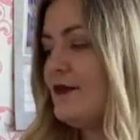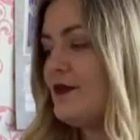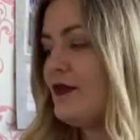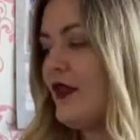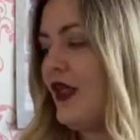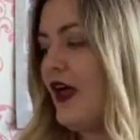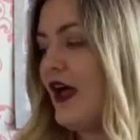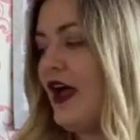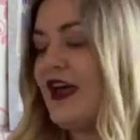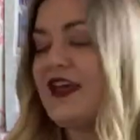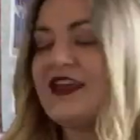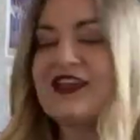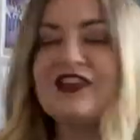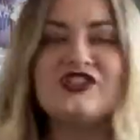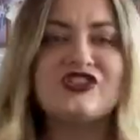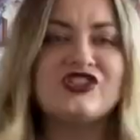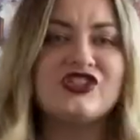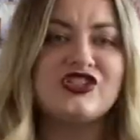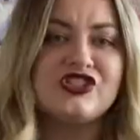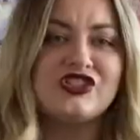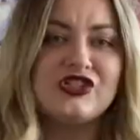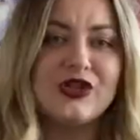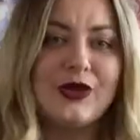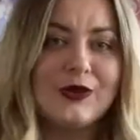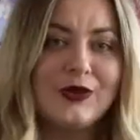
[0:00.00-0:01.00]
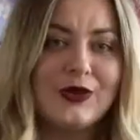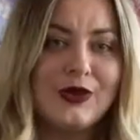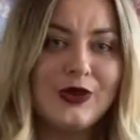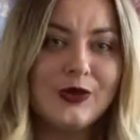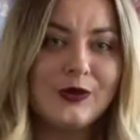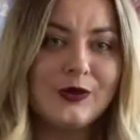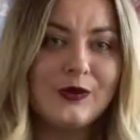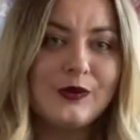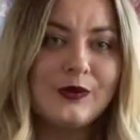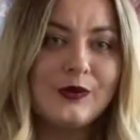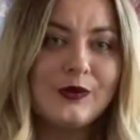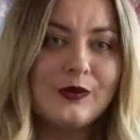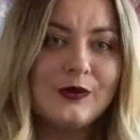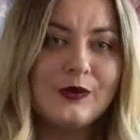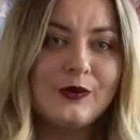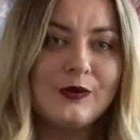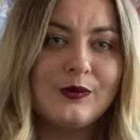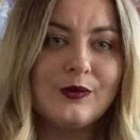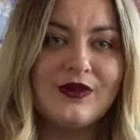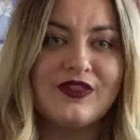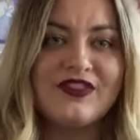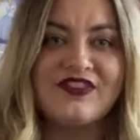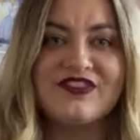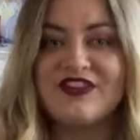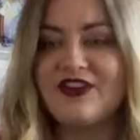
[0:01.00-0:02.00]
I can just show you
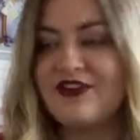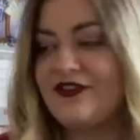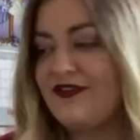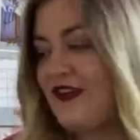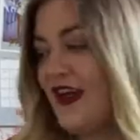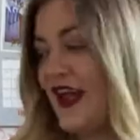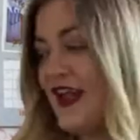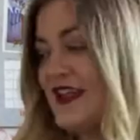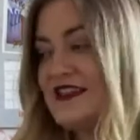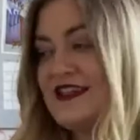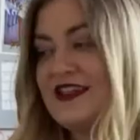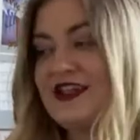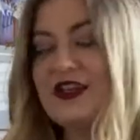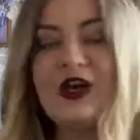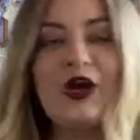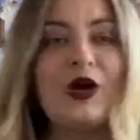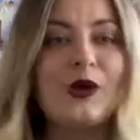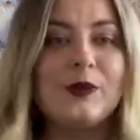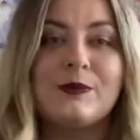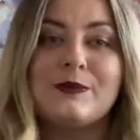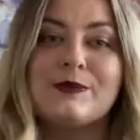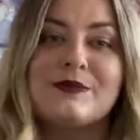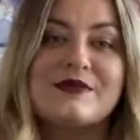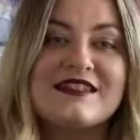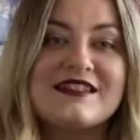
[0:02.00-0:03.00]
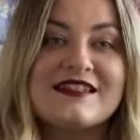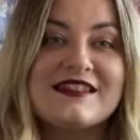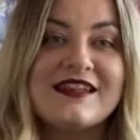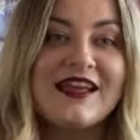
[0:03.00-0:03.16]
with stuff as it comes.